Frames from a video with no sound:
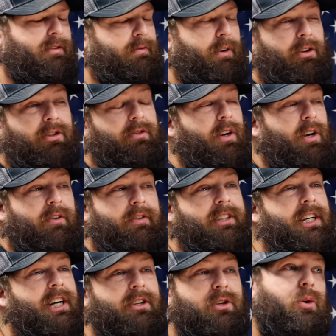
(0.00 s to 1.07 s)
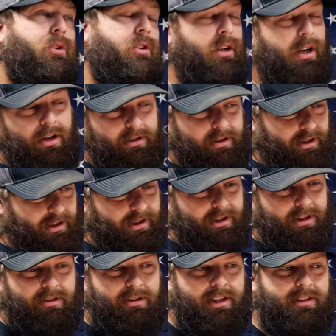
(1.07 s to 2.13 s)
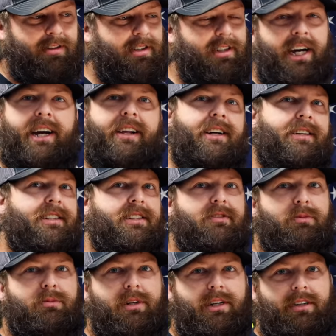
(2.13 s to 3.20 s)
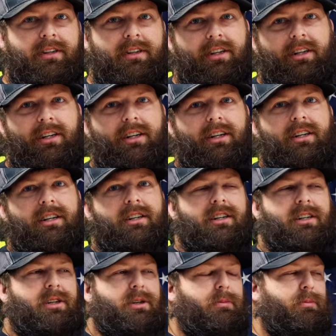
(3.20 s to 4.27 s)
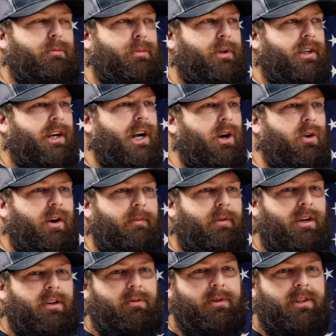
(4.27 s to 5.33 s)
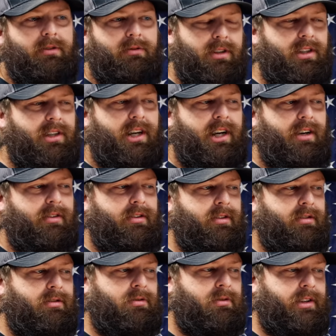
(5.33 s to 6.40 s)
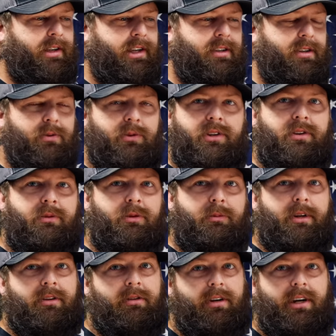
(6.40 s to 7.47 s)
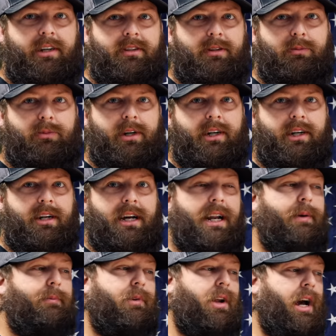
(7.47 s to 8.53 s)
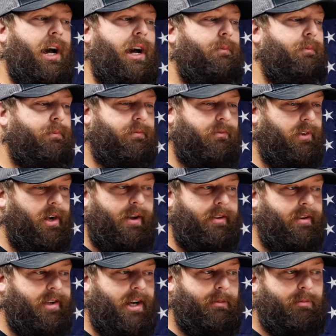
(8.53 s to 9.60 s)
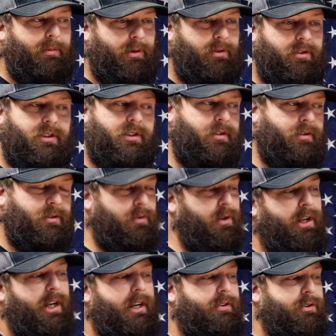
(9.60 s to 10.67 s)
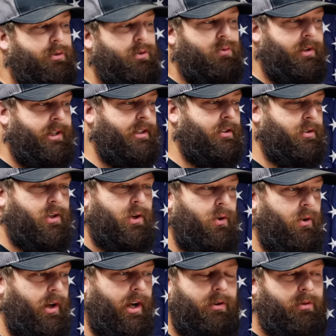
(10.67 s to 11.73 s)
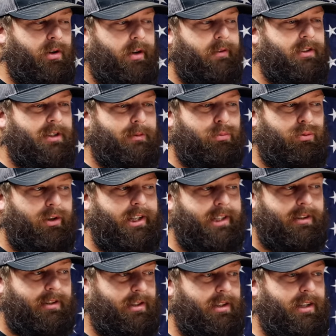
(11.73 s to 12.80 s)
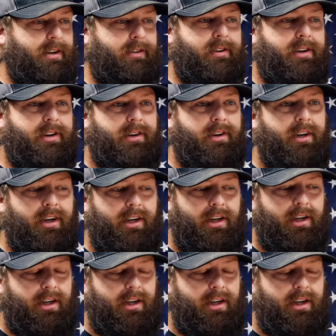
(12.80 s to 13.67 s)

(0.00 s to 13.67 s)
First of all, if it's got torque loss and it still does it, hey, that's even better. Um, but no, I'm not going to be running out to an 18 wheeler with my 3/8 impact, and I'm I'm not the type of person that's going to run out to a regular car. I don't care if it's a Prius sitting out there. Yeah.